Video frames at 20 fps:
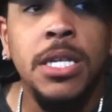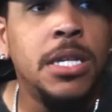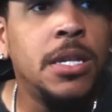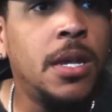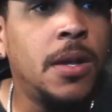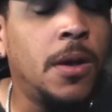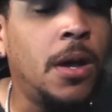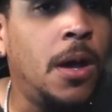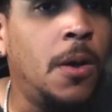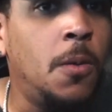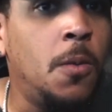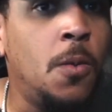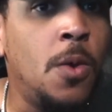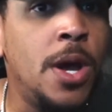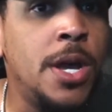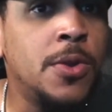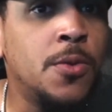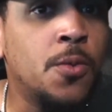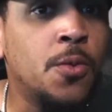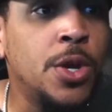uh,
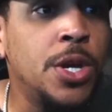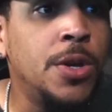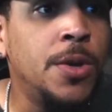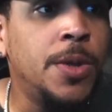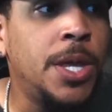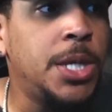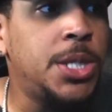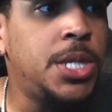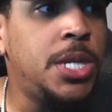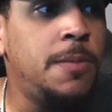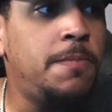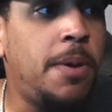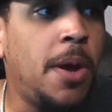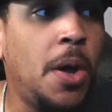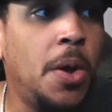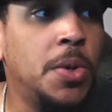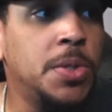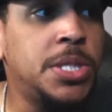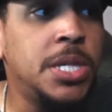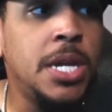one reel that she
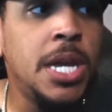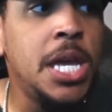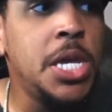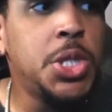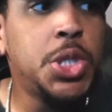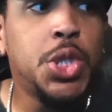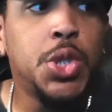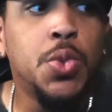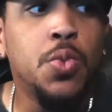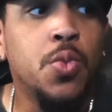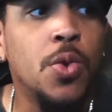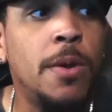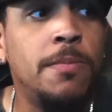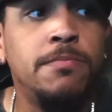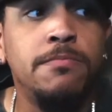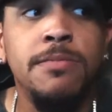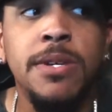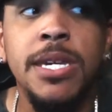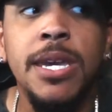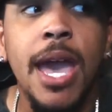posted. It tripped
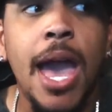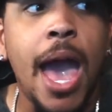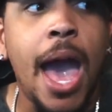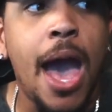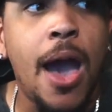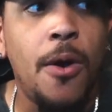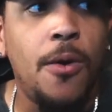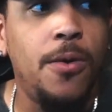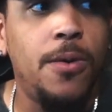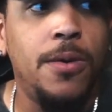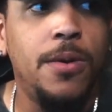me out.